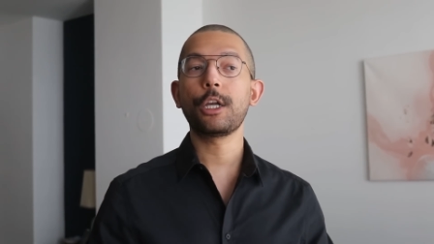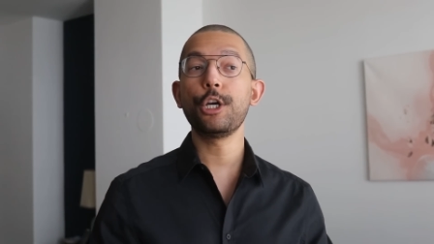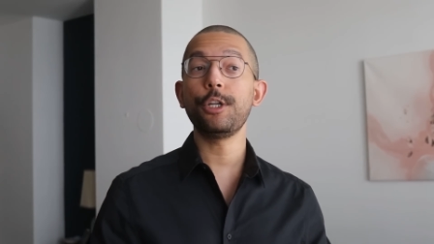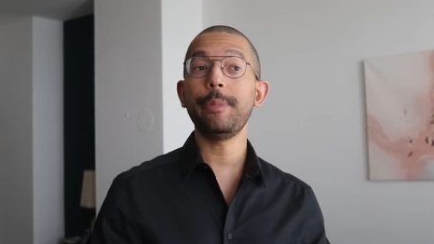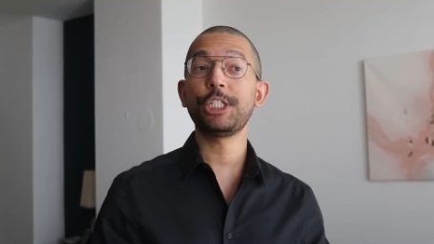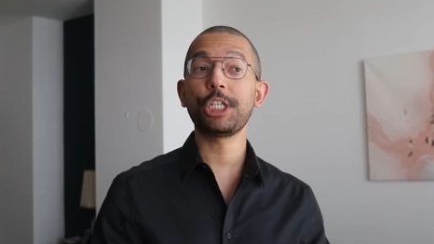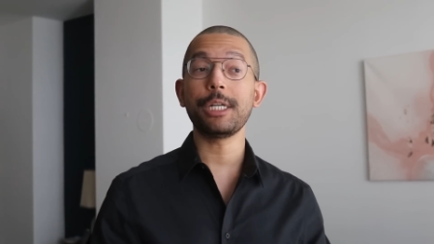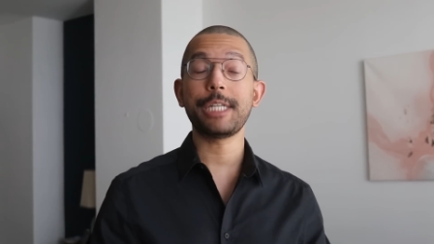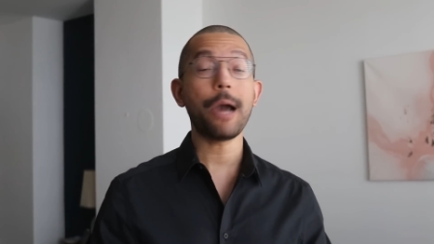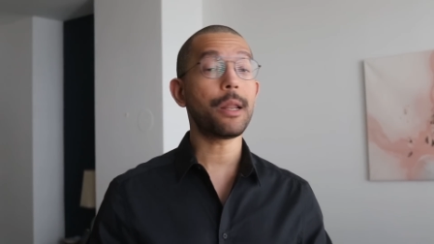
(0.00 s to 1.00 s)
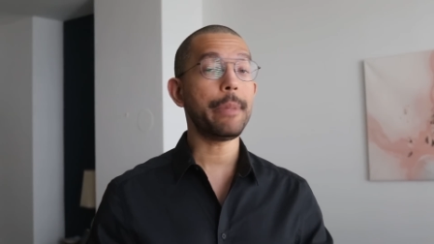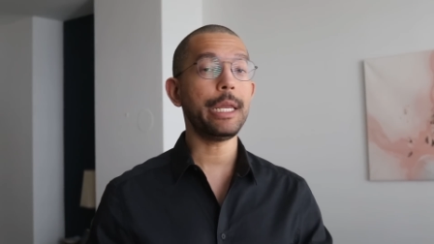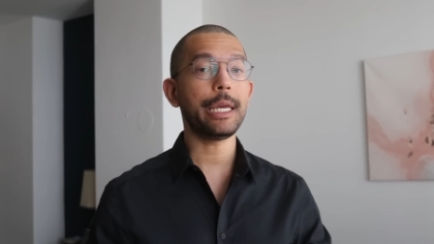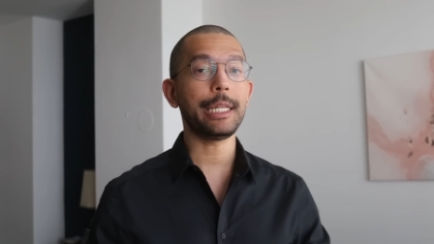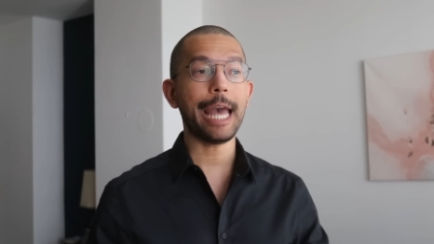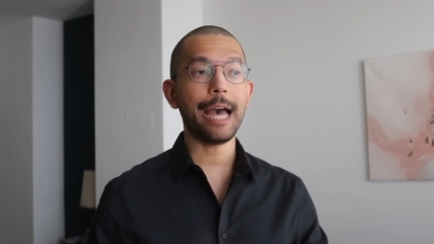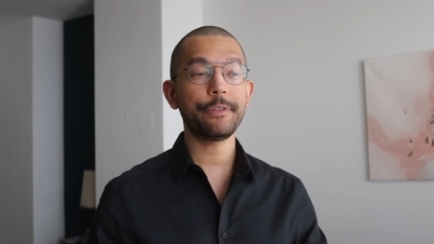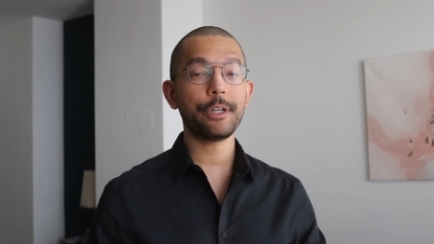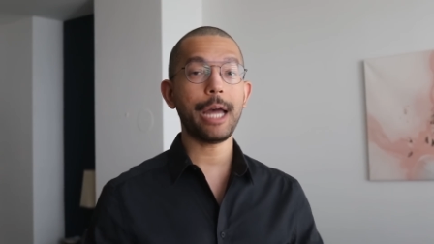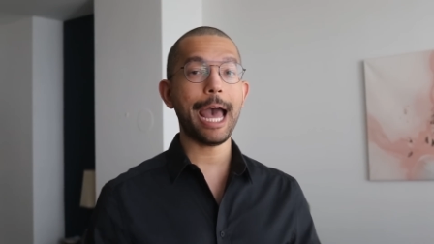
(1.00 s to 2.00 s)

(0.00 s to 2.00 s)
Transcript: Could it be shut down immediately after?